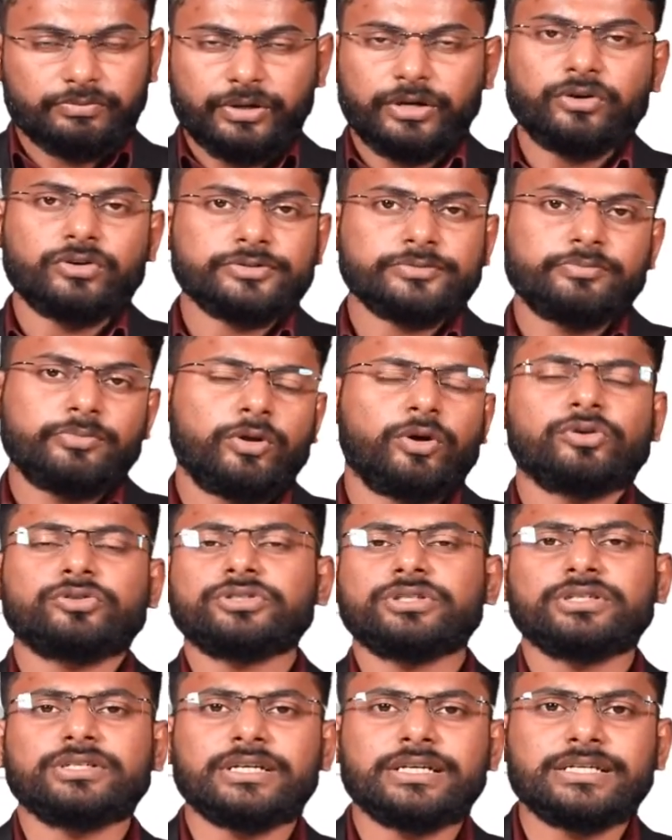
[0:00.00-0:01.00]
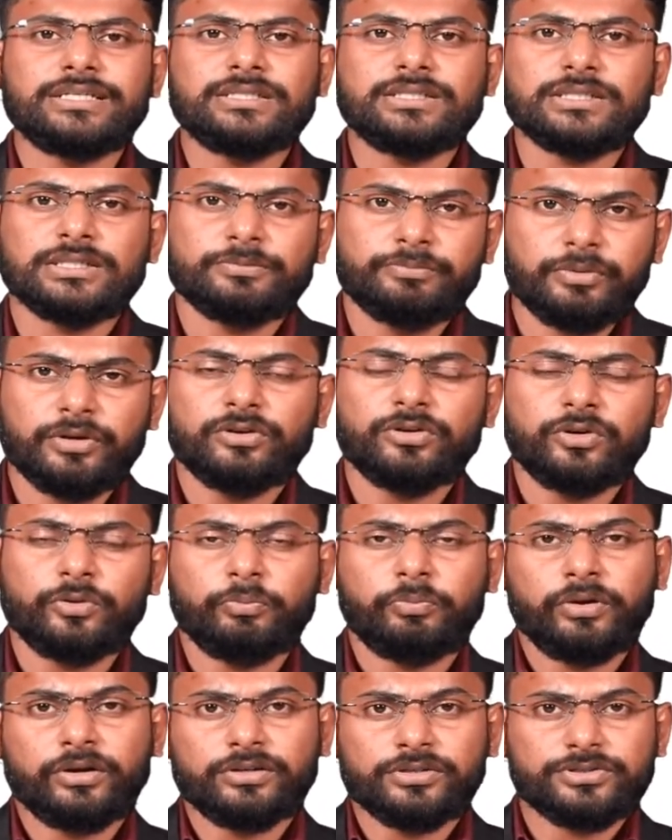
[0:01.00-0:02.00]
because blockchain is a
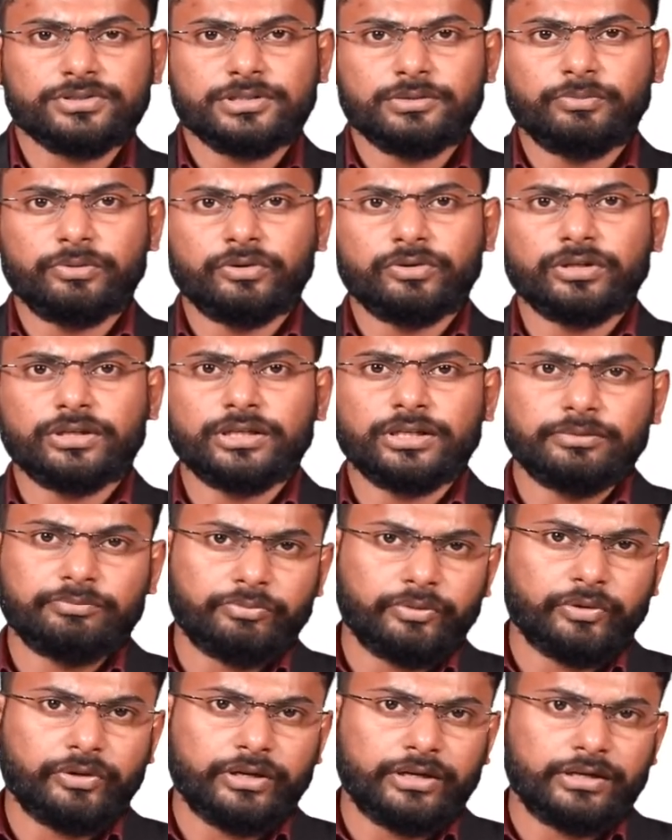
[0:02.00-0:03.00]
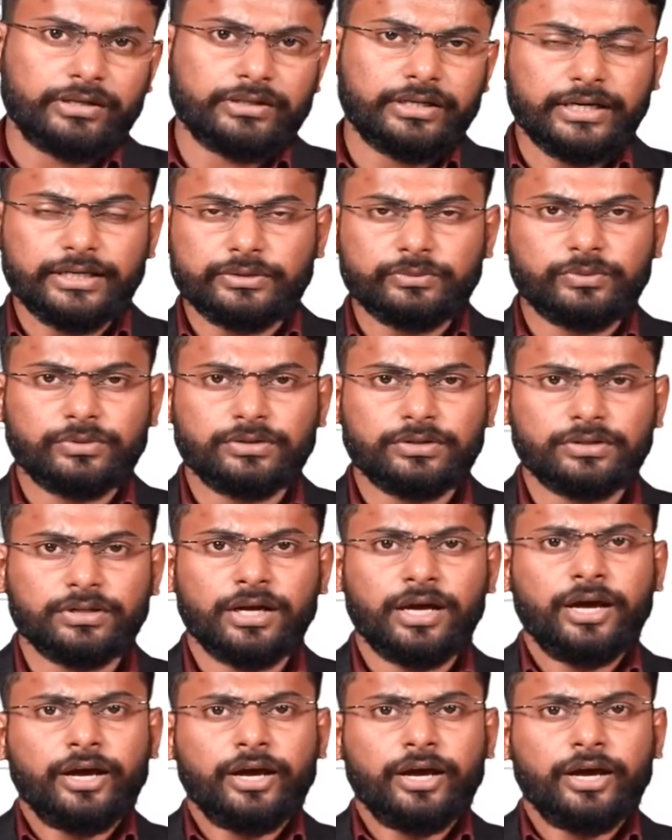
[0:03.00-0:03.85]
peer-to-peer distributed computing network,